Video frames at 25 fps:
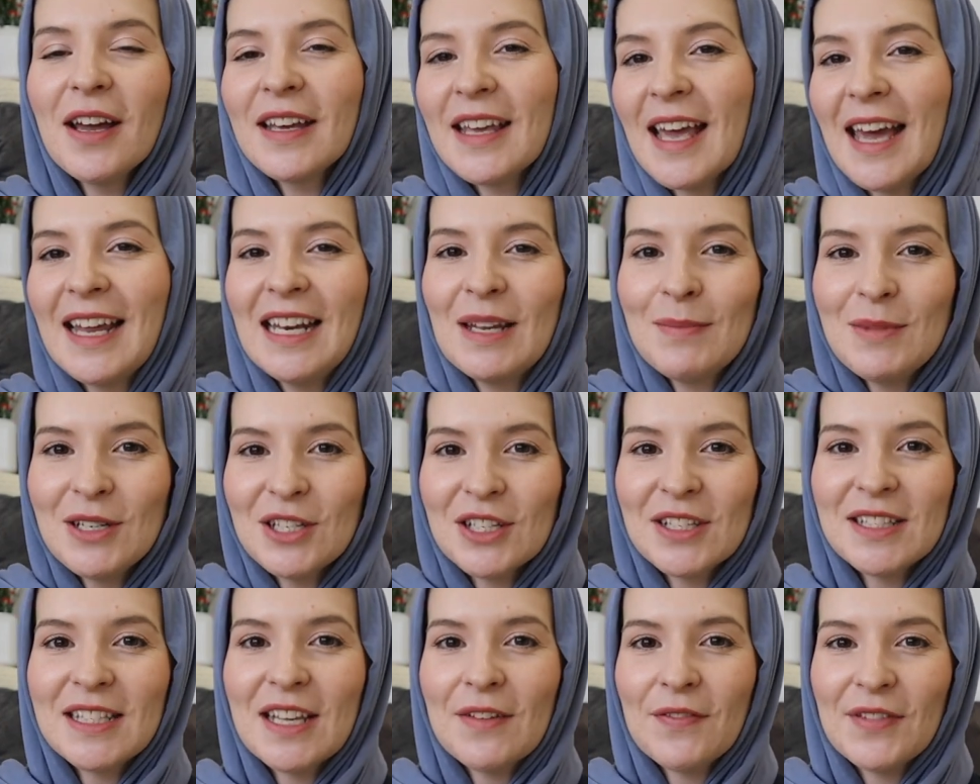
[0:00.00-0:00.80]
okay, let me
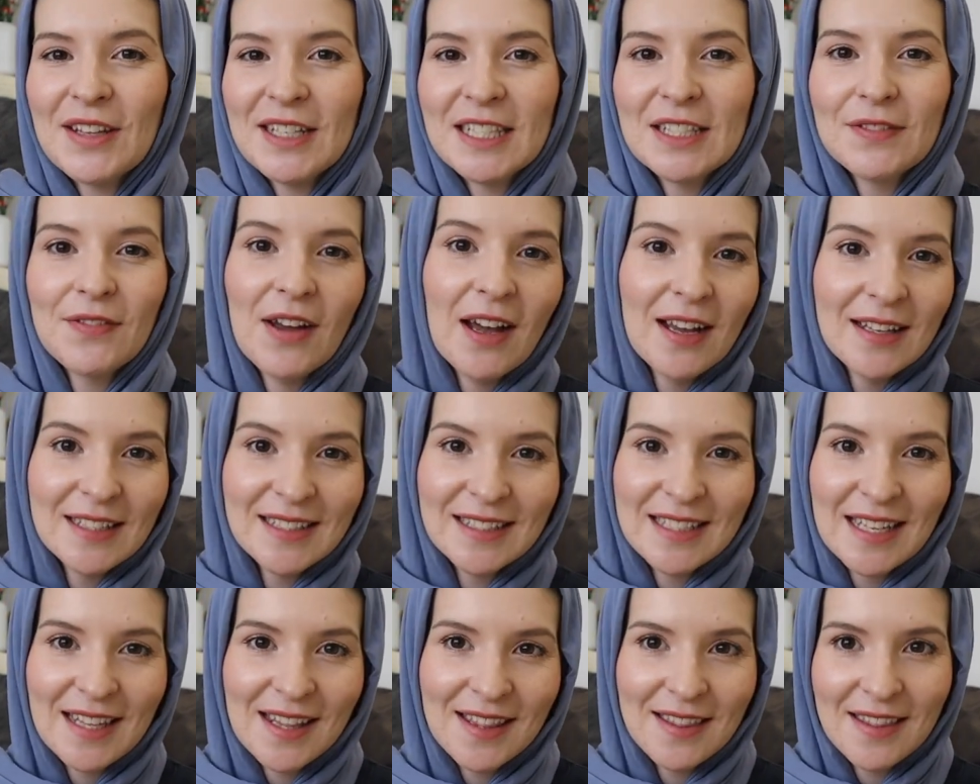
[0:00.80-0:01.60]
just give this
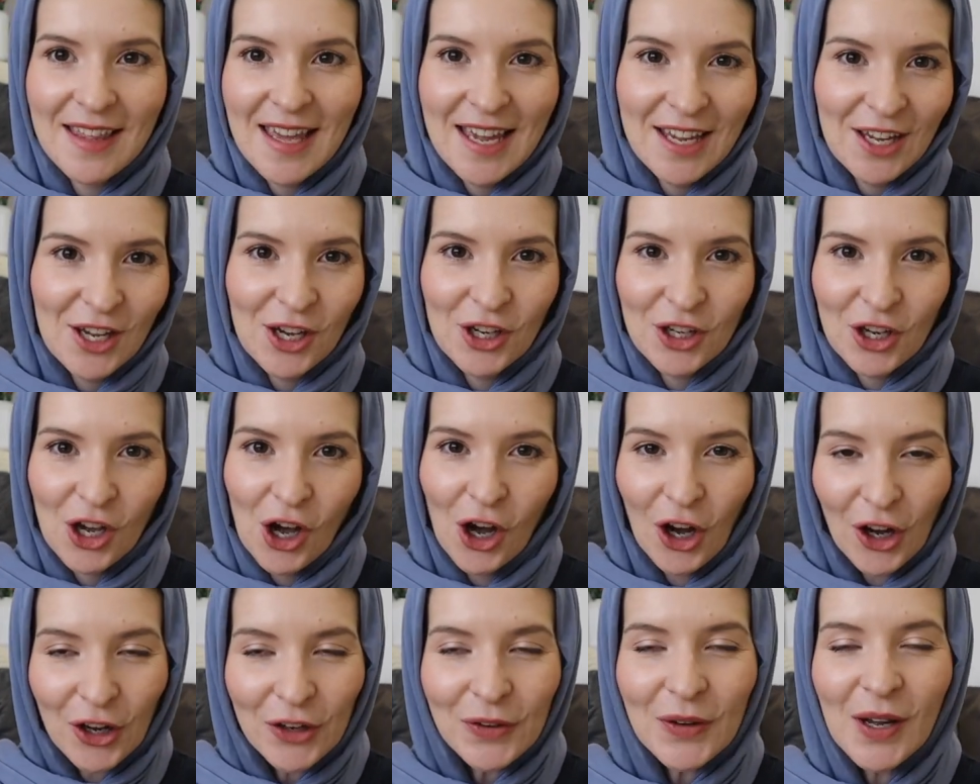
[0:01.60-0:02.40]
fasting thing a
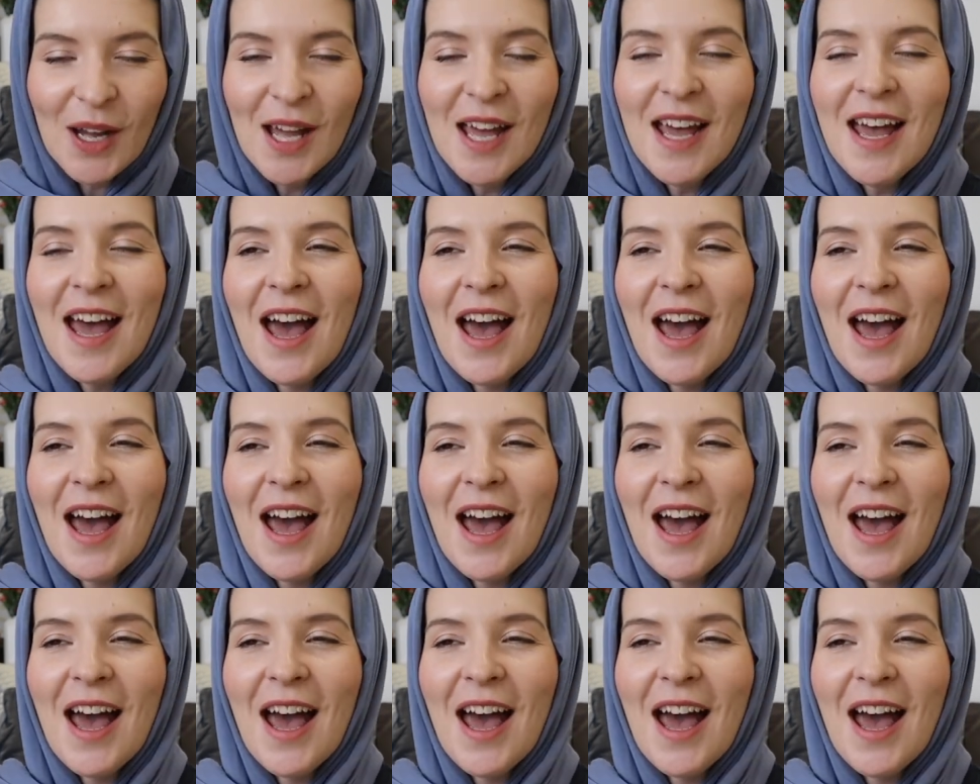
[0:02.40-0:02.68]
go.